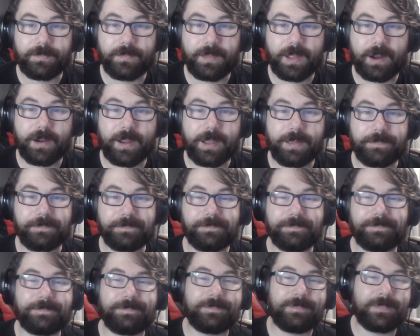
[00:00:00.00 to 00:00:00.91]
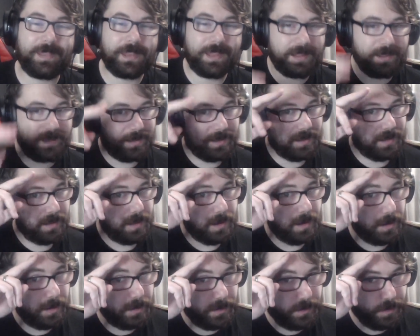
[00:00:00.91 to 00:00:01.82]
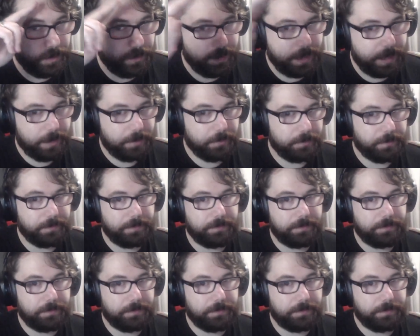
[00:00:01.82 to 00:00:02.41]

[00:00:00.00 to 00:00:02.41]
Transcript: All right. Nerd out.